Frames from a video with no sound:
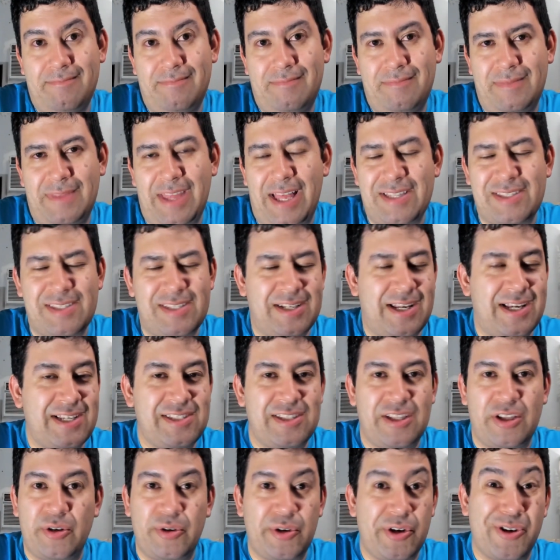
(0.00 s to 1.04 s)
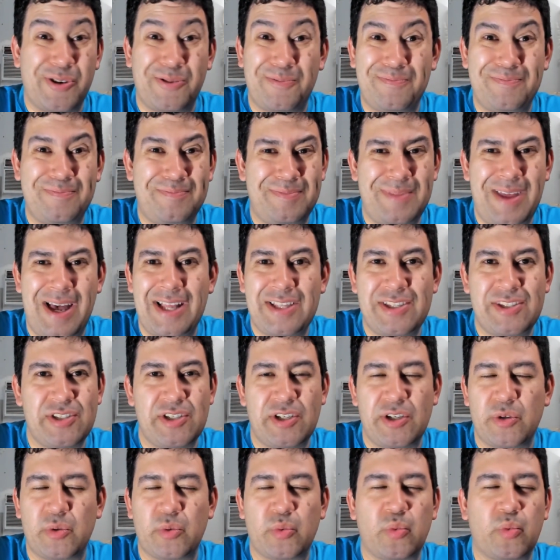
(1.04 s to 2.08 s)
That's a nice logo. That's
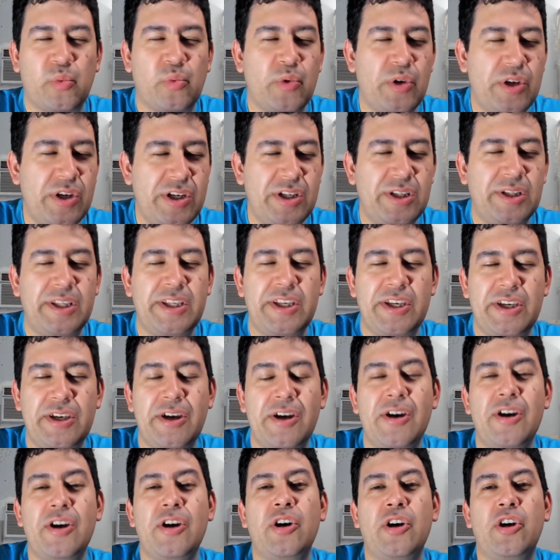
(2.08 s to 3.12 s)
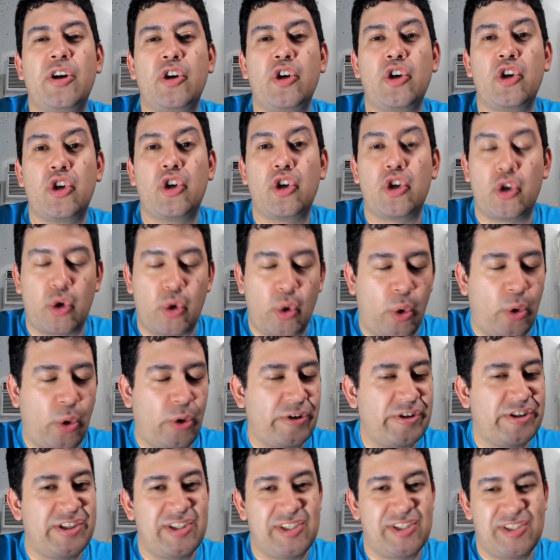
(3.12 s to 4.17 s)
a really
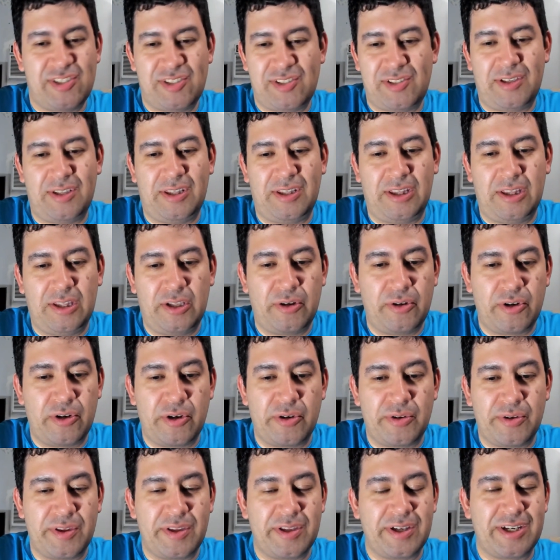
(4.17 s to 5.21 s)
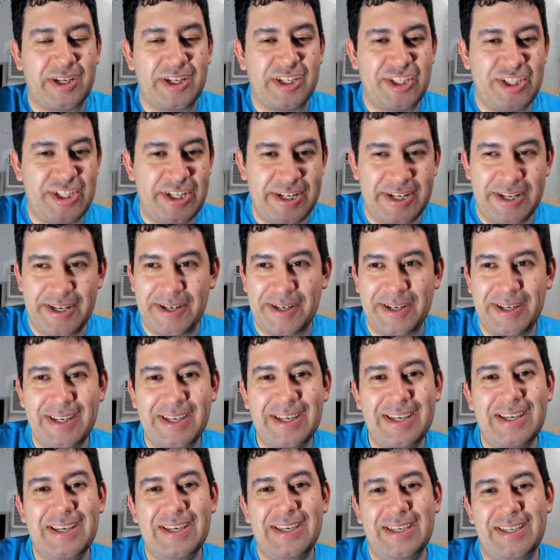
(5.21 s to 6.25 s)
gorgeous logo. The Kachina
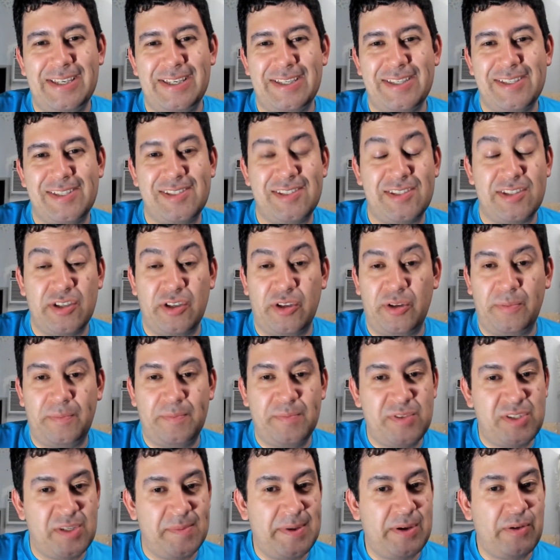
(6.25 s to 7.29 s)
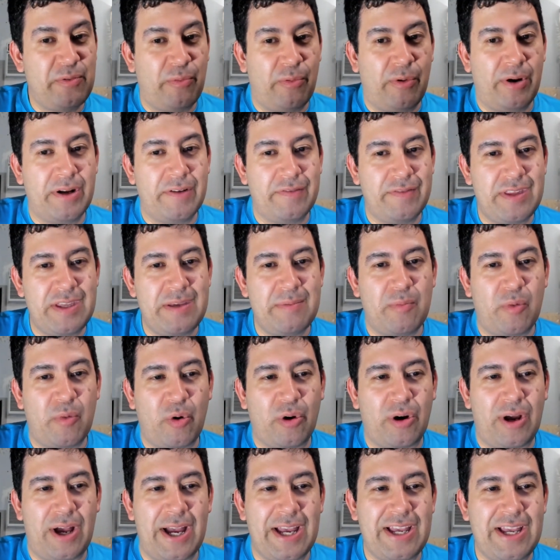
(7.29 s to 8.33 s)
is still, to me, one of the
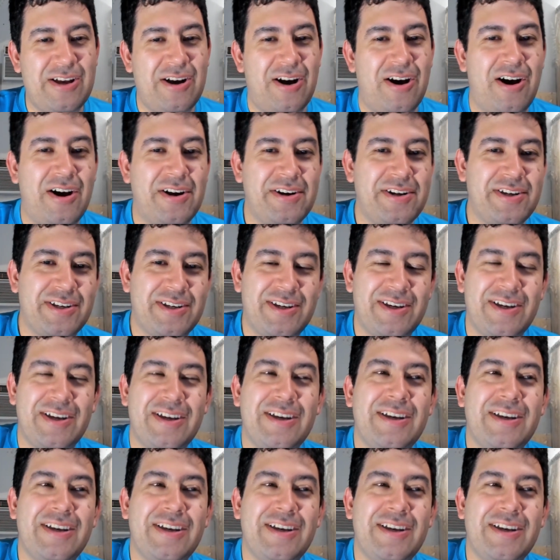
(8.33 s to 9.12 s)
more iconic